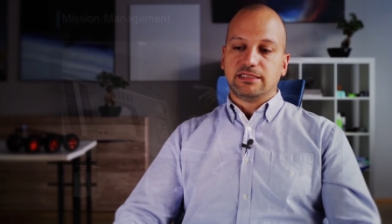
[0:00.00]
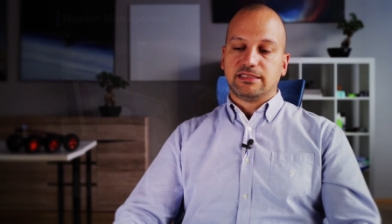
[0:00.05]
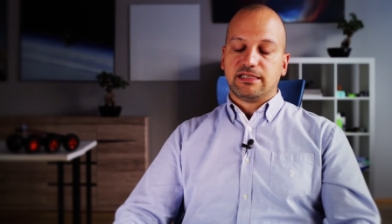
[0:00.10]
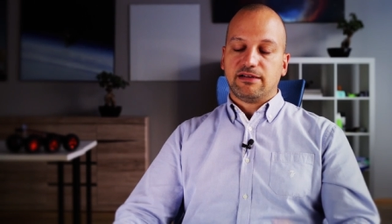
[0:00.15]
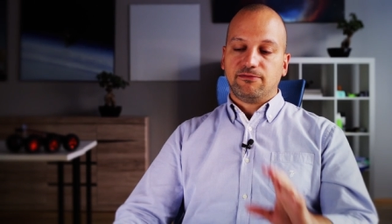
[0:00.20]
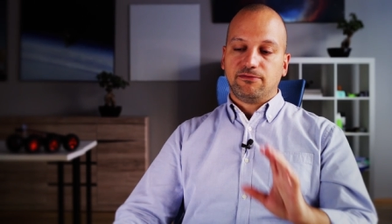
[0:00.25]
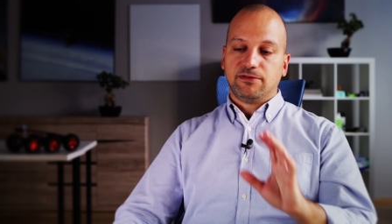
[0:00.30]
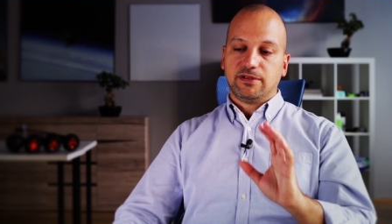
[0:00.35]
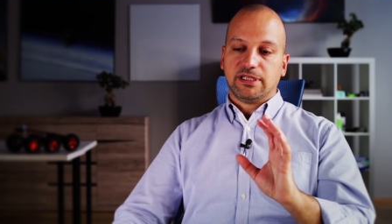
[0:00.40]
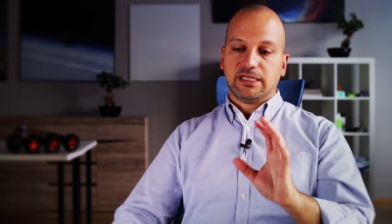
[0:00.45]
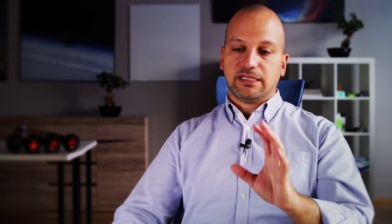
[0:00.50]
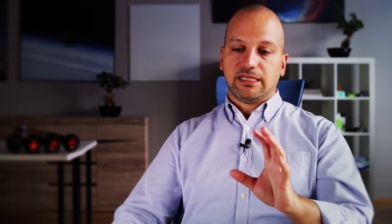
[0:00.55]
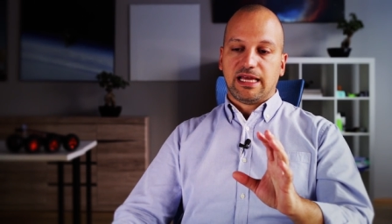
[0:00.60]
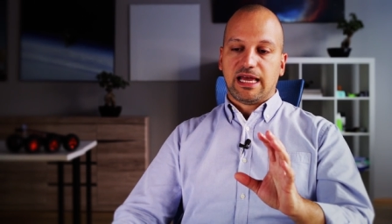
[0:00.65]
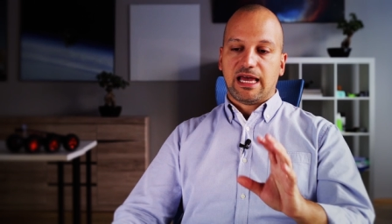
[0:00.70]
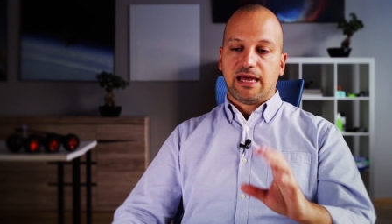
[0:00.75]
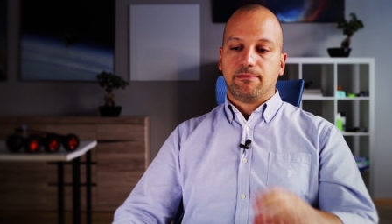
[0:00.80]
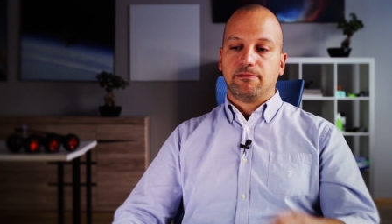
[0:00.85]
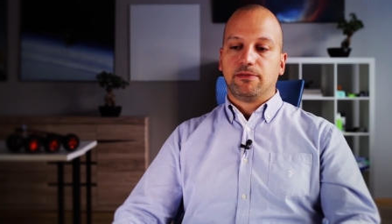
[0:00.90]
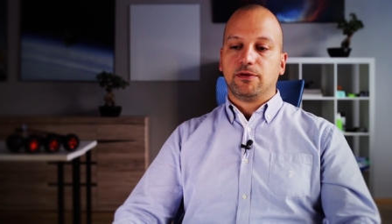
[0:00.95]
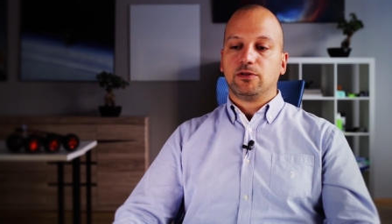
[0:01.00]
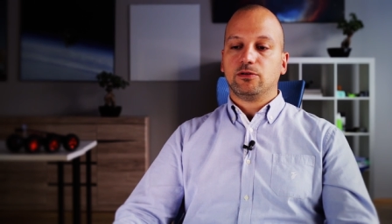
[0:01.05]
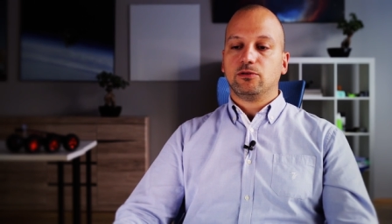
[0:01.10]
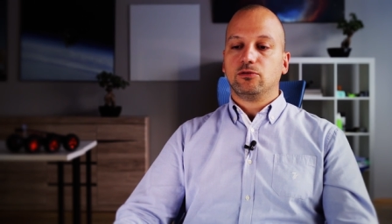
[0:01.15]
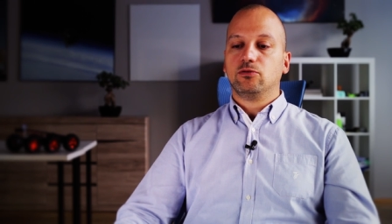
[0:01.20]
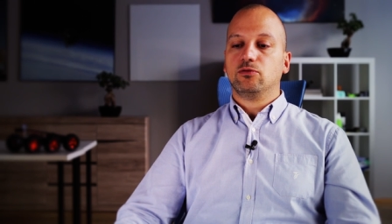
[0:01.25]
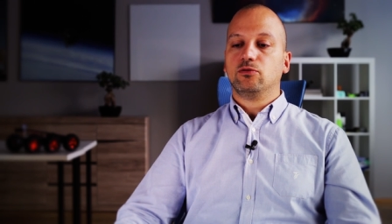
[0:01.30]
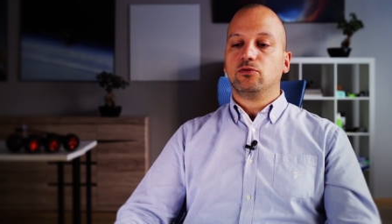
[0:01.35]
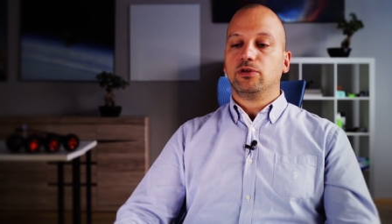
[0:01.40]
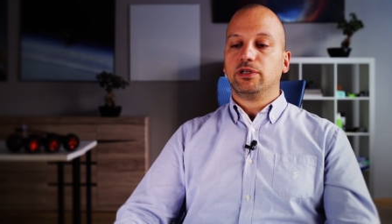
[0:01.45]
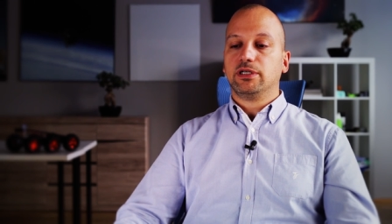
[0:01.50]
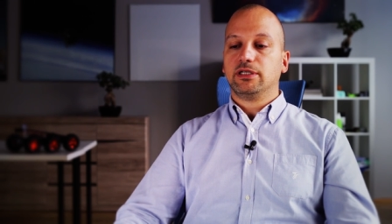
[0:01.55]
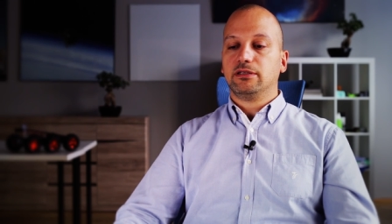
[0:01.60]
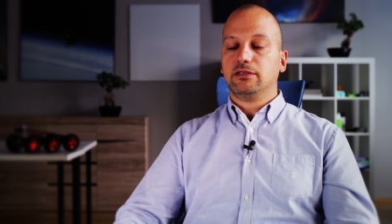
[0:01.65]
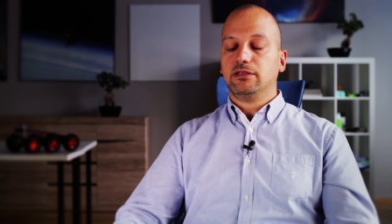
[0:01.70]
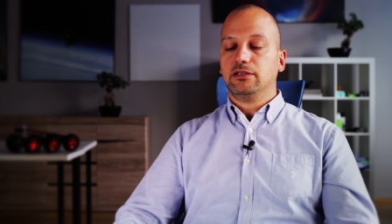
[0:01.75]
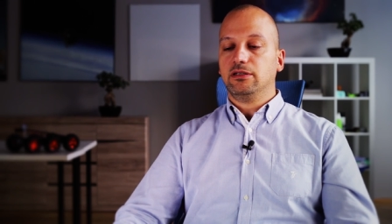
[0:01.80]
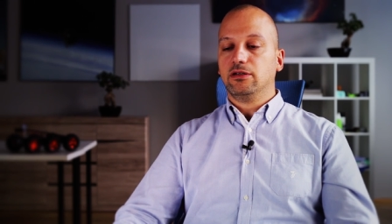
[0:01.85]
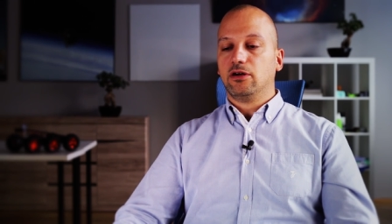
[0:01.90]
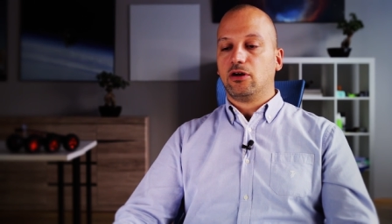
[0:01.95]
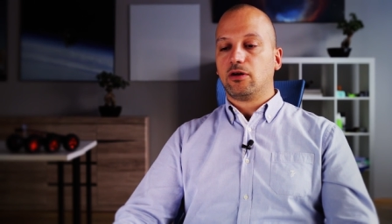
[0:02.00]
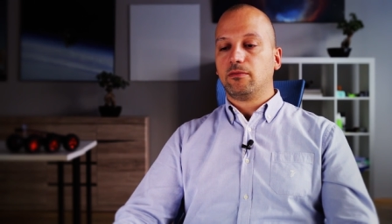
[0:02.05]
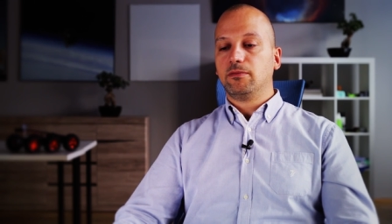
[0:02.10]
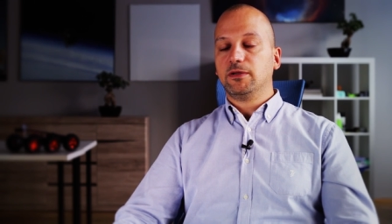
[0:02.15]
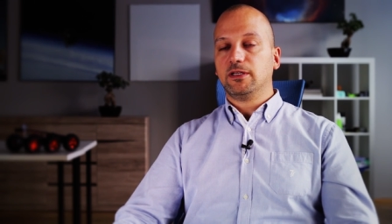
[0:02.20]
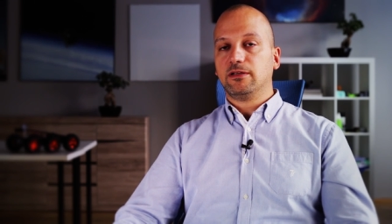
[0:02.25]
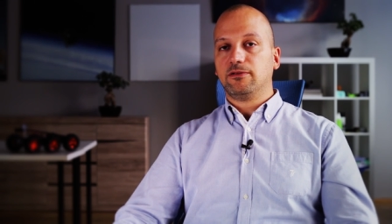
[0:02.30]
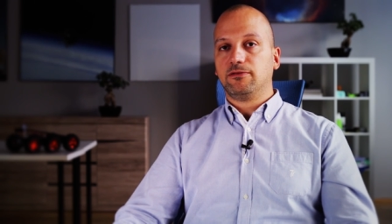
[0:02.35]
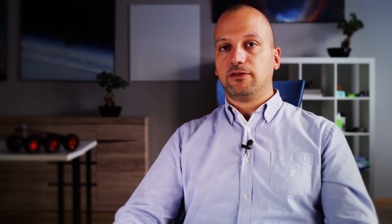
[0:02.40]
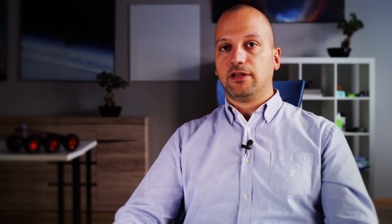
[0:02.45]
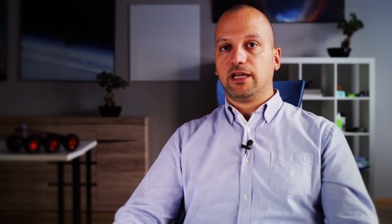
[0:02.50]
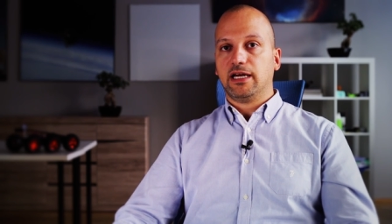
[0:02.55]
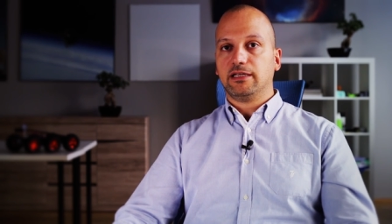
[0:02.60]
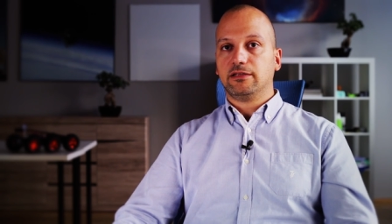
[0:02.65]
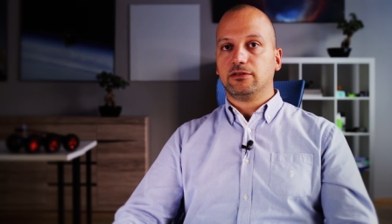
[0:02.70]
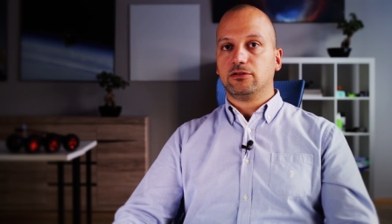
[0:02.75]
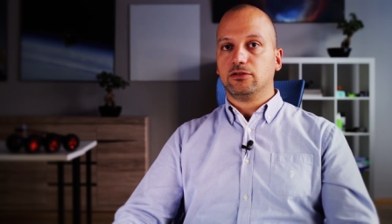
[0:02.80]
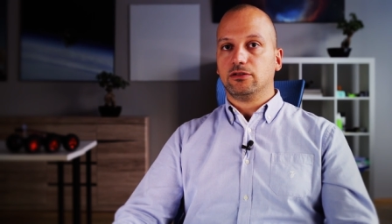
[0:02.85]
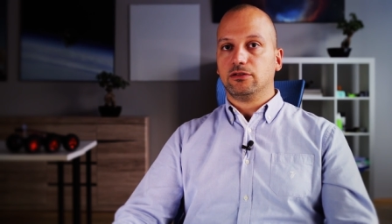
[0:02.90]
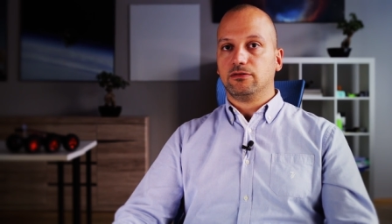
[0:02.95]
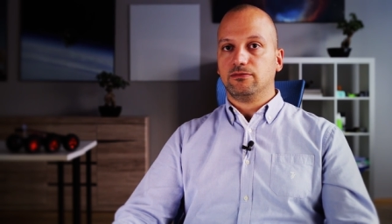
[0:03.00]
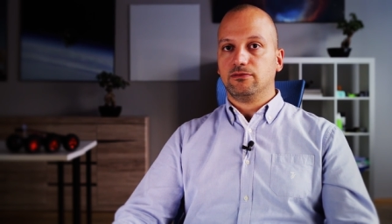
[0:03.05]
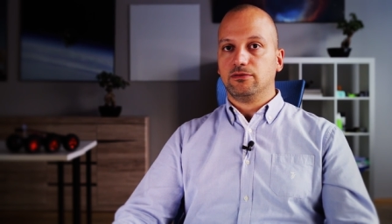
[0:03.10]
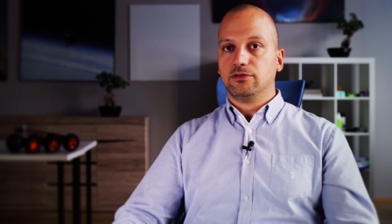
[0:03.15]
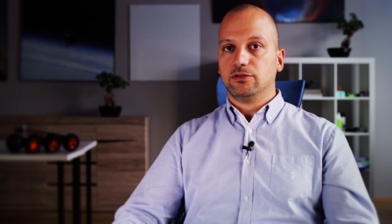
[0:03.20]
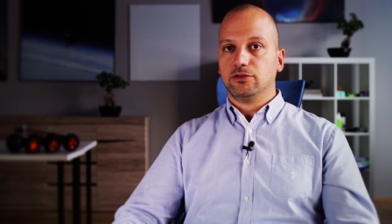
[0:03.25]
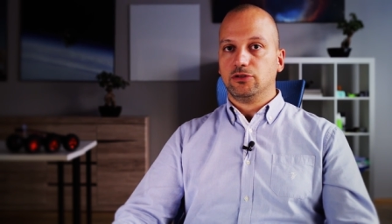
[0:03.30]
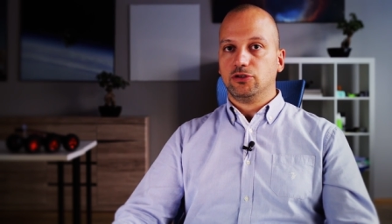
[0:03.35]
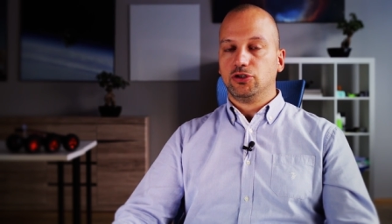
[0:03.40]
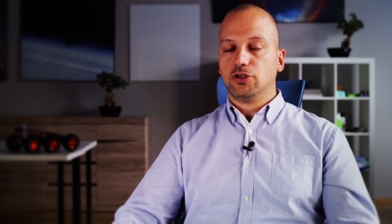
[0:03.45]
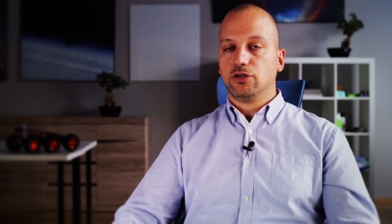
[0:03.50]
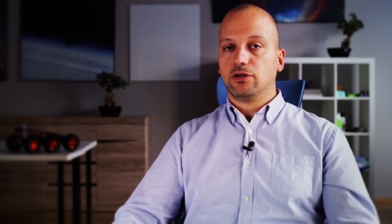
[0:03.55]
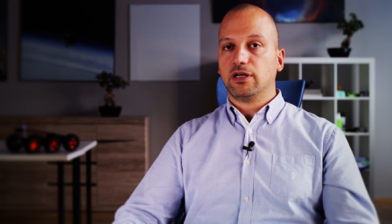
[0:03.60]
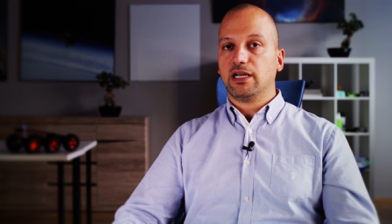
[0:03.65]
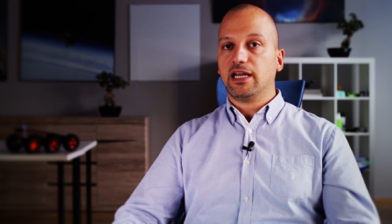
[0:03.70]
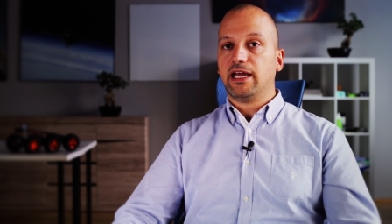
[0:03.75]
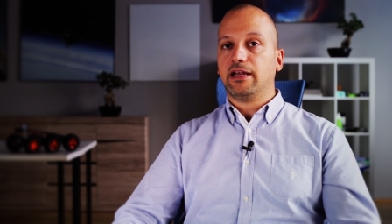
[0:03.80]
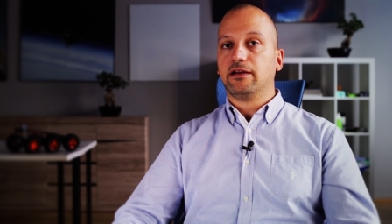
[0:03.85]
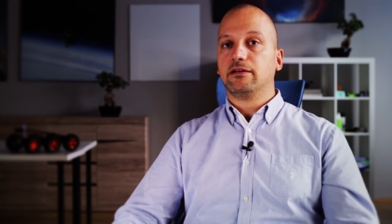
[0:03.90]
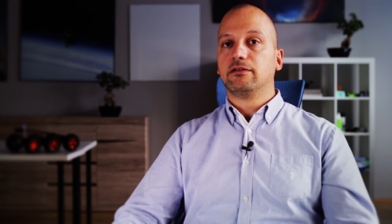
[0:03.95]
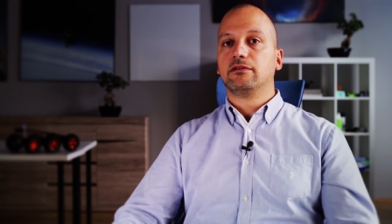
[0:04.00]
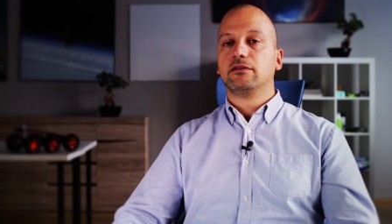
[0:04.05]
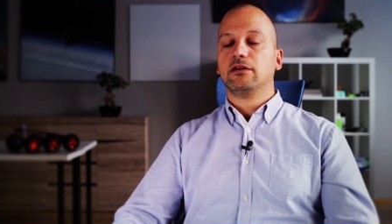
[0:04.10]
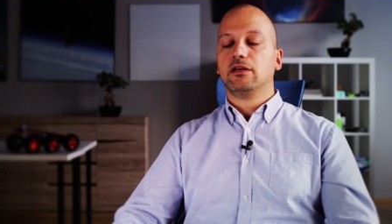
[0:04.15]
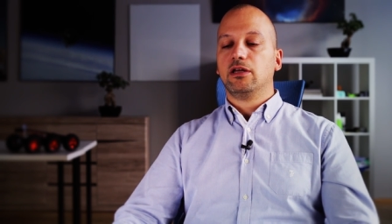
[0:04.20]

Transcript: is something that happened during the orbital flight of uh, John Glenn,